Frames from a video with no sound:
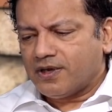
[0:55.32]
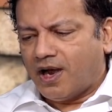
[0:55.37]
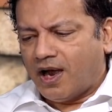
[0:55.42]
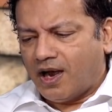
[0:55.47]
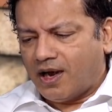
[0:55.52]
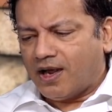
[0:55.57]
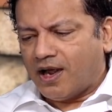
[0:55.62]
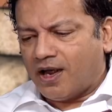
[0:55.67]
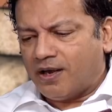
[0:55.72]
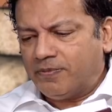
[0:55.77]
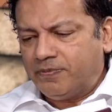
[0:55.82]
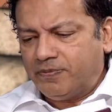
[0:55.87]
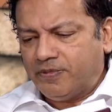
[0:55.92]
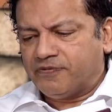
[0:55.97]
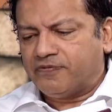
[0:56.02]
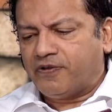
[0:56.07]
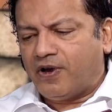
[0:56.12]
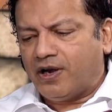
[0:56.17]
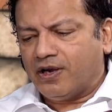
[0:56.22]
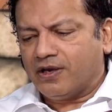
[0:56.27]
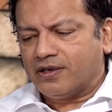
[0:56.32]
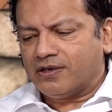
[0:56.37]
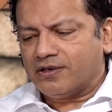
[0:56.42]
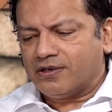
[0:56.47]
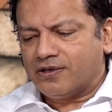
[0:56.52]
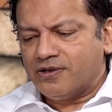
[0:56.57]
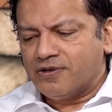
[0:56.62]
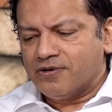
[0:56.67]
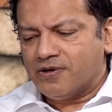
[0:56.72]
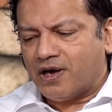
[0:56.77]
I am the
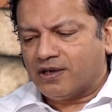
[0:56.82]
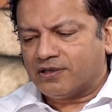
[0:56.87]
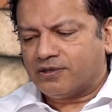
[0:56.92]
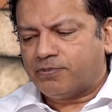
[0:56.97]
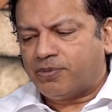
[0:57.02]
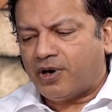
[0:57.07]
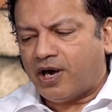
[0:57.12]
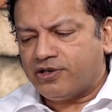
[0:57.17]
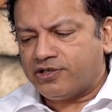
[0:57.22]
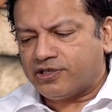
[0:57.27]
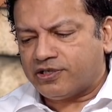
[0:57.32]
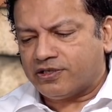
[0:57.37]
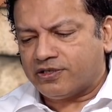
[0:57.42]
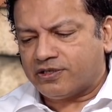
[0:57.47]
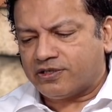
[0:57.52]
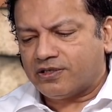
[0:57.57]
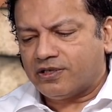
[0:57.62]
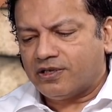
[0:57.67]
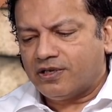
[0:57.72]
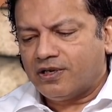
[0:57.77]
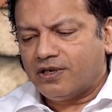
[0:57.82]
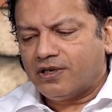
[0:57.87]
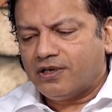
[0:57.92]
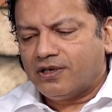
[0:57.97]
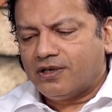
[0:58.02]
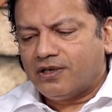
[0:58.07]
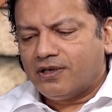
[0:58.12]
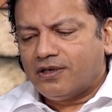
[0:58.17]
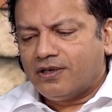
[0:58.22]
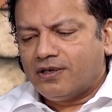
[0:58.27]
vine, you are the branches.
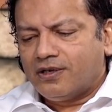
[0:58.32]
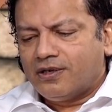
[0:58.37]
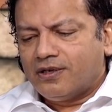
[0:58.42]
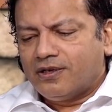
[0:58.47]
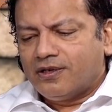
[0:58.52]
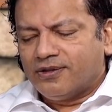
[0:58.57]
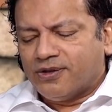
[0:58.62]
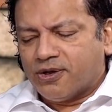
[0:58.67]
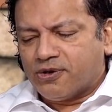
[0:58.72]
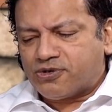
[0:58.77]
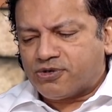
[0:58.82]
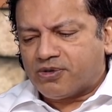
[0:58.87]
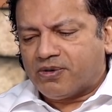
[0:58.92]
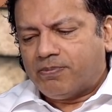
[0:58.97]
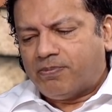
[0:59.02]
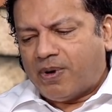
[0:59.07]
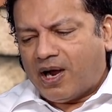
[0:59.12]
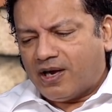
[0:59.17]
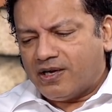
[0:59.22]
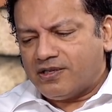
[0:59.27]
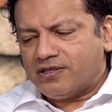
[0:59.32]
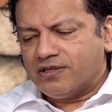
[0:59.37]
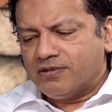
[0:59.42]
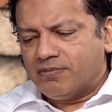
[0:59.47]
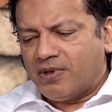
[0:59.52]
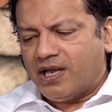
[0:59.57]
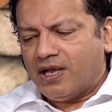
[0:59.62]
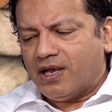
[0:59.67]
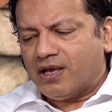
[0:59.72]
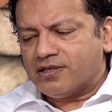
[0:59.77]
Those who abide
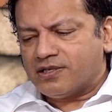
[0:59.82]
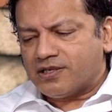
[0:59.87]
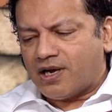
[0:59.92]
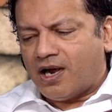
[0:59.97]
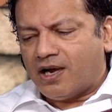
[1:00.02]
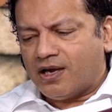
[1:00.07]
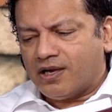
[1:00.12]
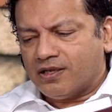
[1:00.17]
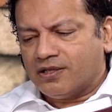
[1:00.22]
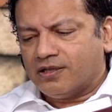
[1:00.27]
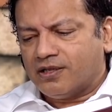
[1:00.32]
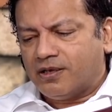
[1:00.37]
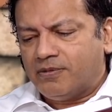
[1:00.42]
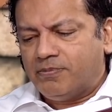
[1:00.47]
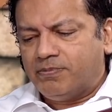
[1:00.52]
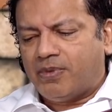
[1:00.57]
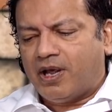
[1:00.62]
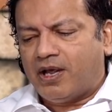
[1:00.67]
in me and I in them